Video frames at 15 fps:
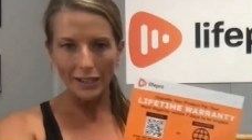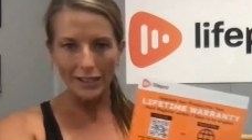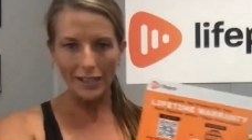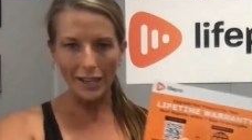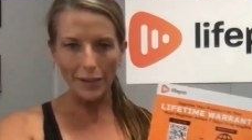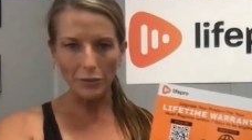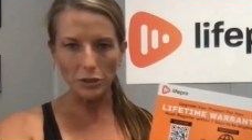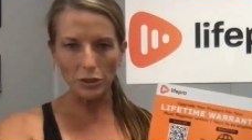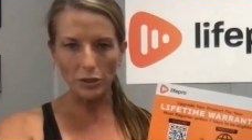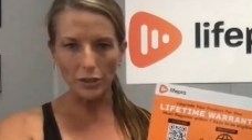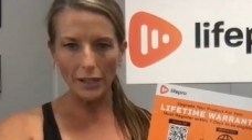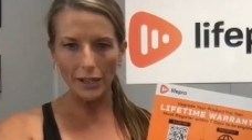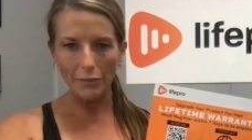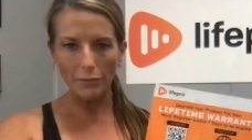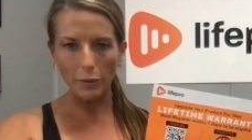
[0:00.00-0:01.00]
capture
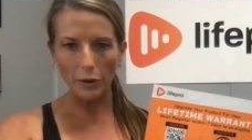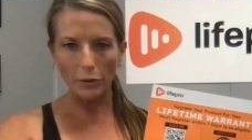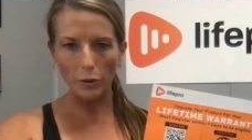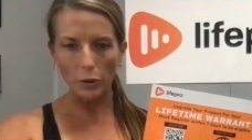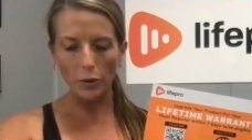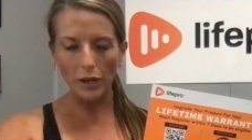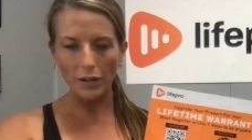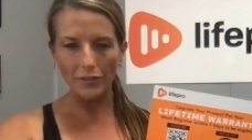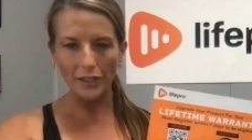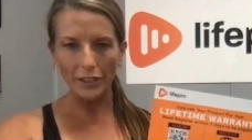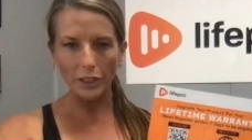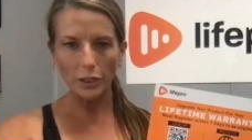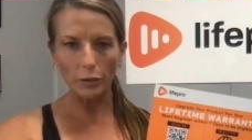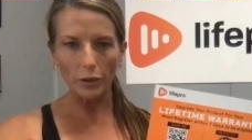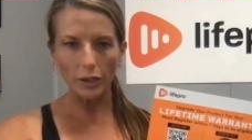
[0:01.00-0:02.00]
a photo of that
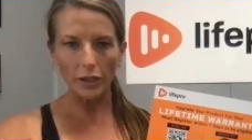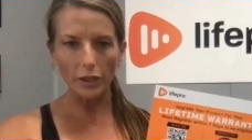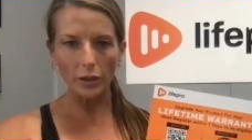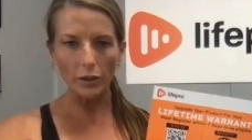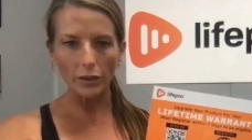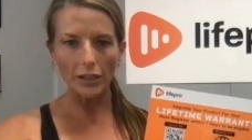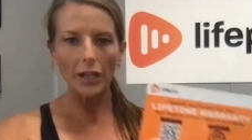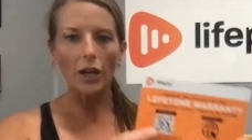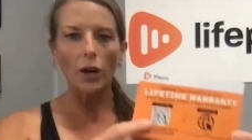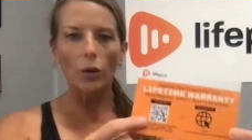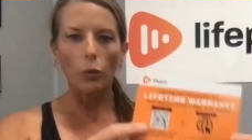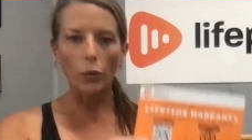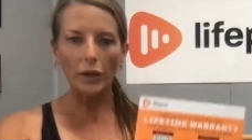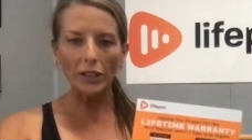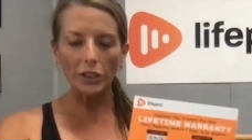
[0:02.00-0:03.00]
QR code.
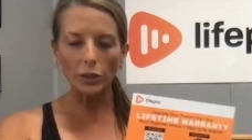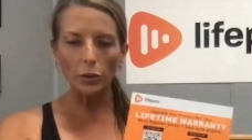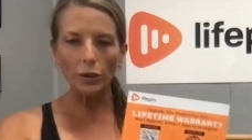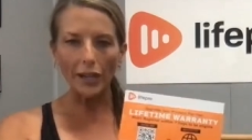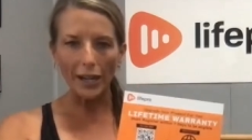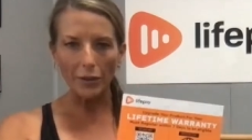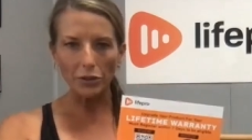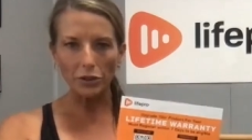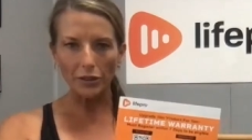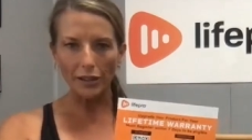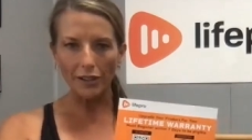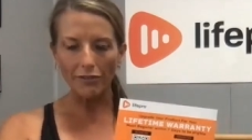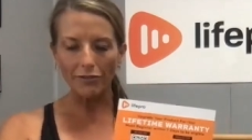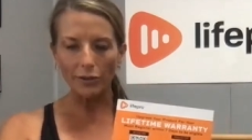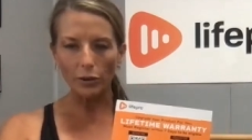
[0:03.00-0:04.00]
When you capture
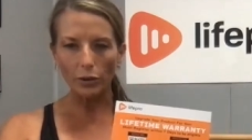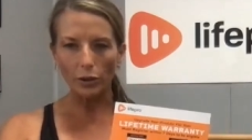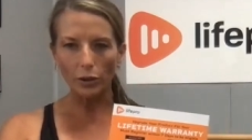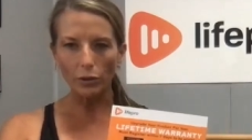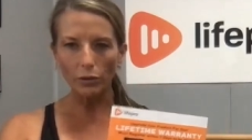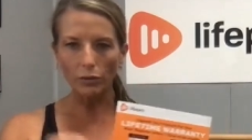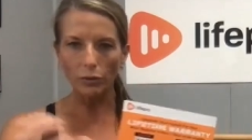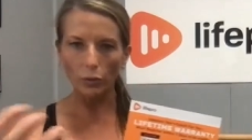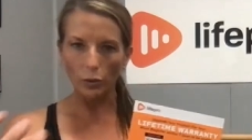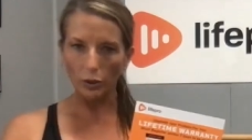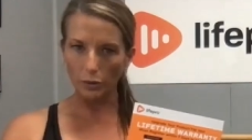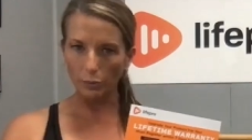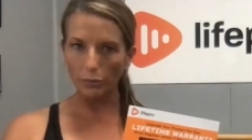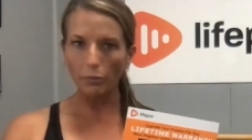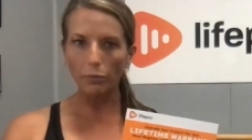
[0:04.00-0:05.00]
that photo
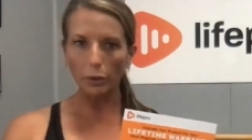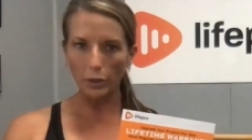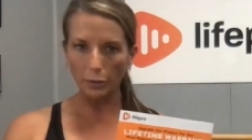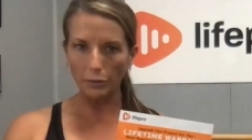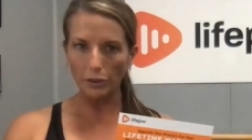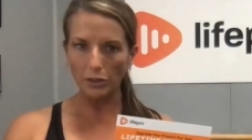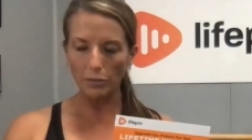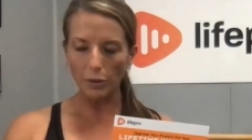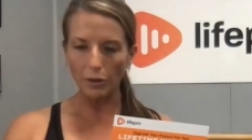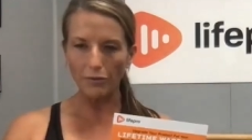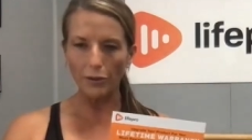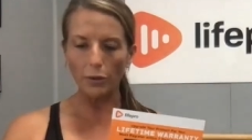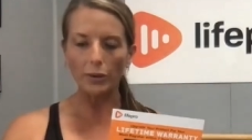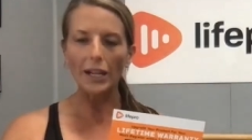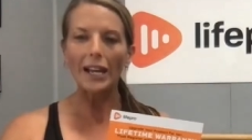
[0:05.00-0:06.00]
or pull up your
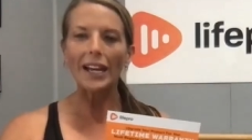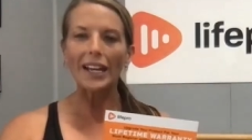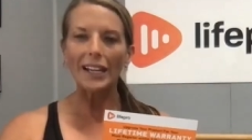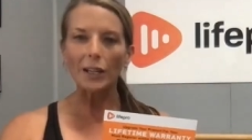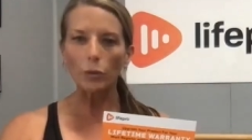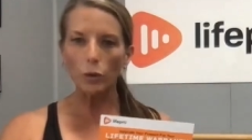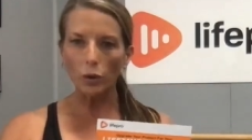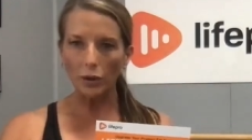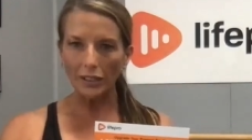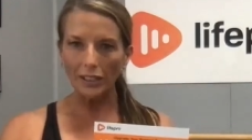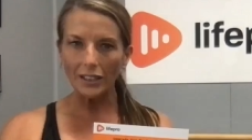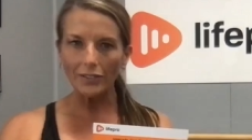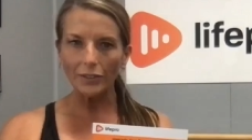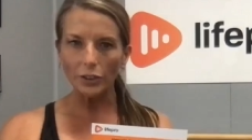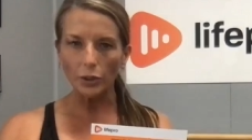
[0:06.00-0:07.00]
smartphone, it will
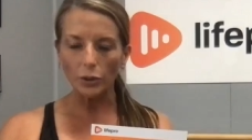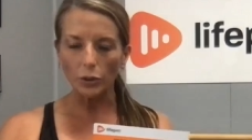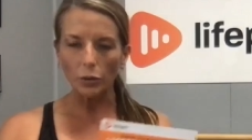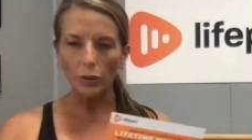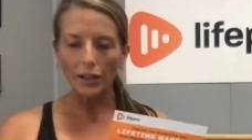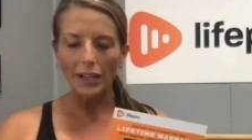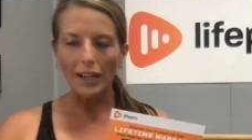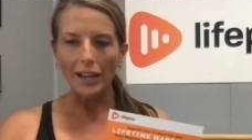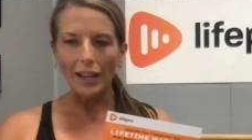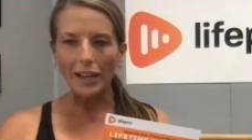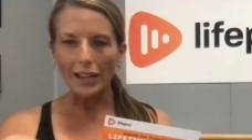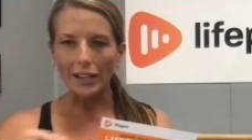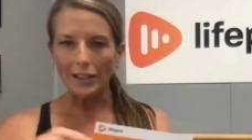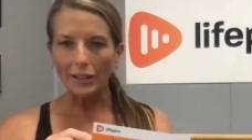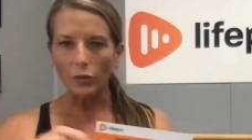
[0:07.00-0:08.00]
give you
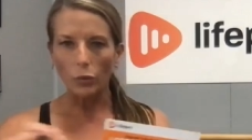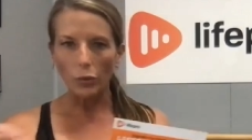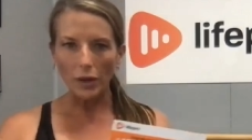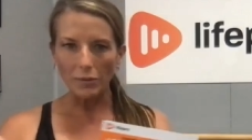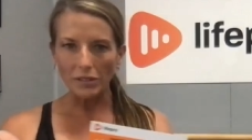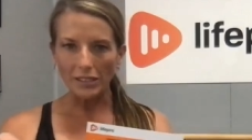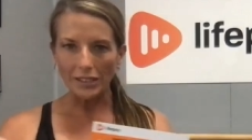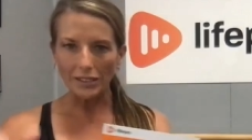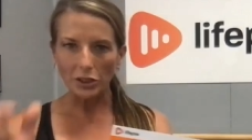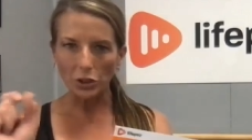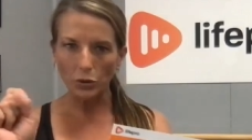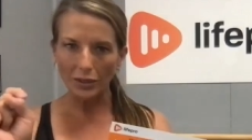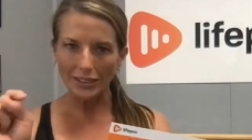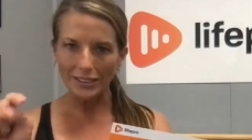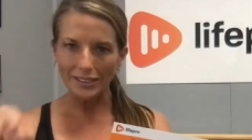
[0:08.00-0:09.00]
a website that
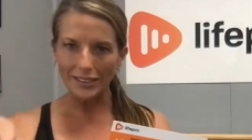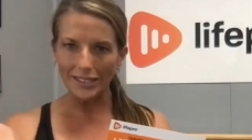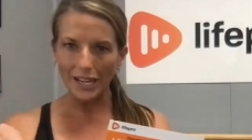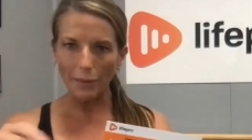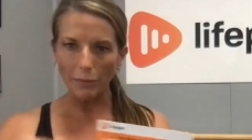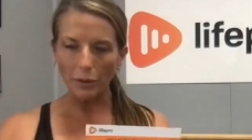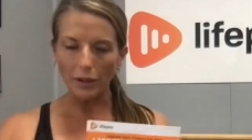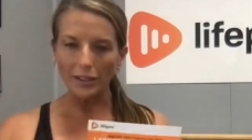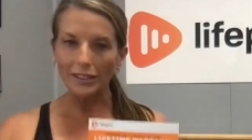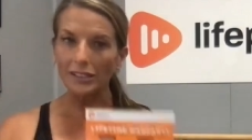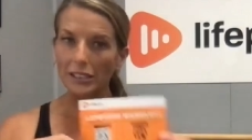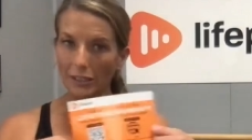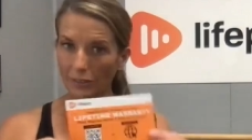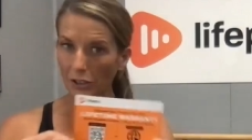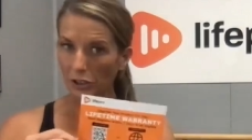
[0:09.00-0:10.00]
you can tap on
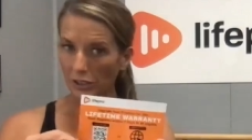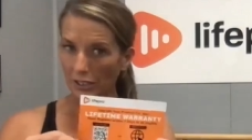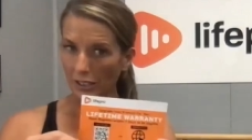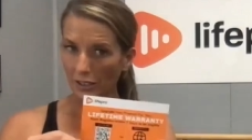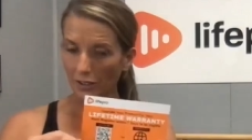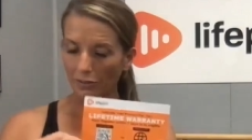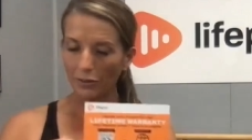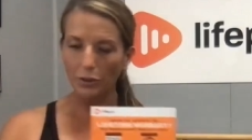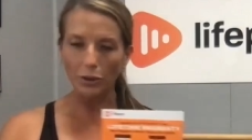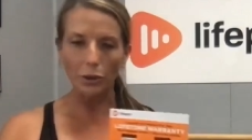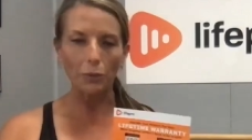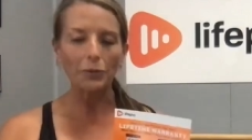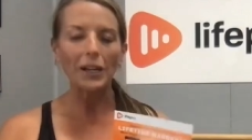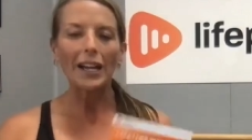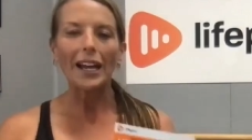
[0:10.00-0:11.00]
instead of actually taking a
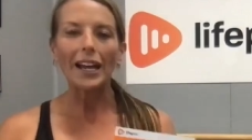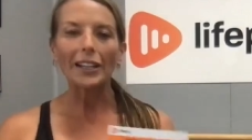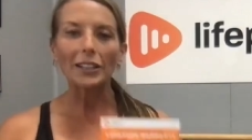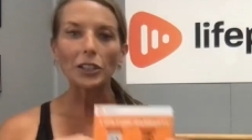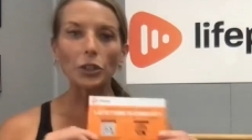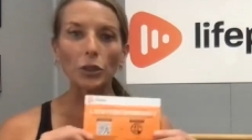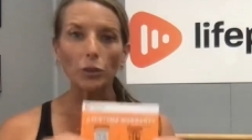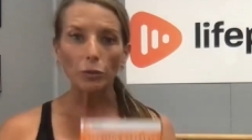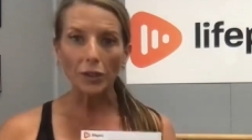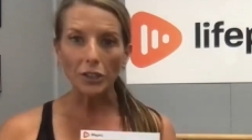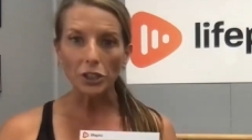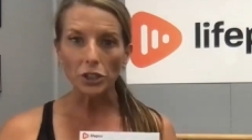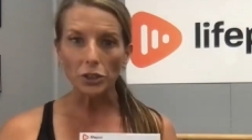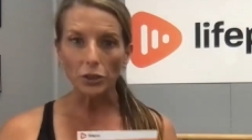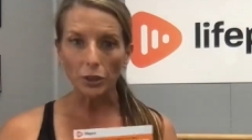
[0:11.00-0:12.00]
photo, and then you can
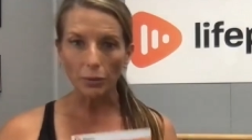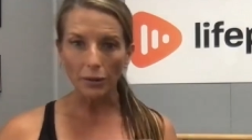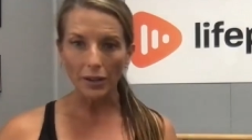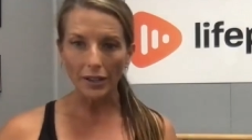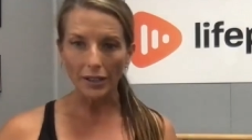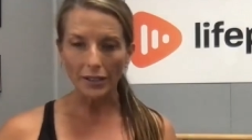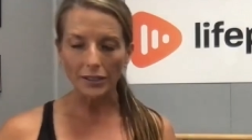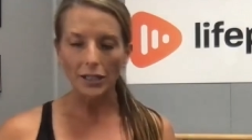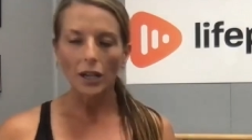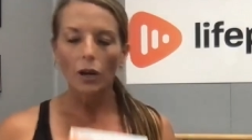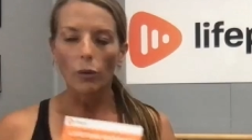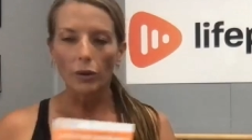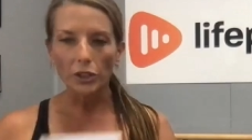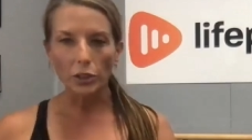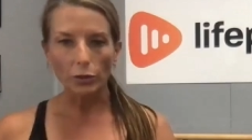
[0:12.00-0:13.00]
register your product.
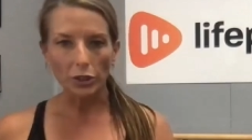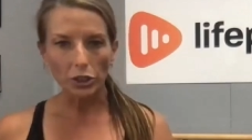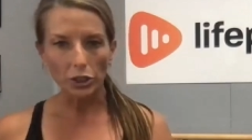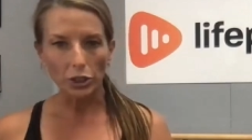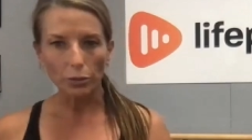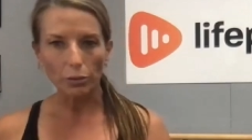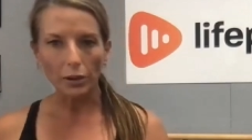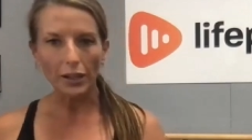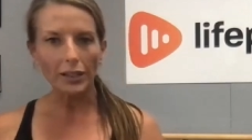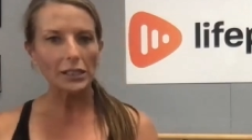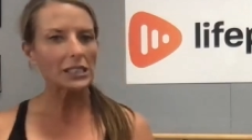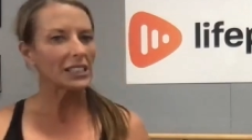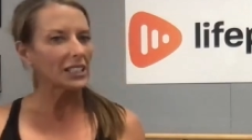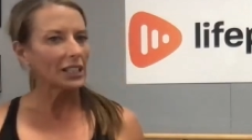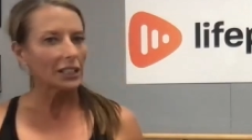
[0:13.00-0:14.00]
Once you register your product,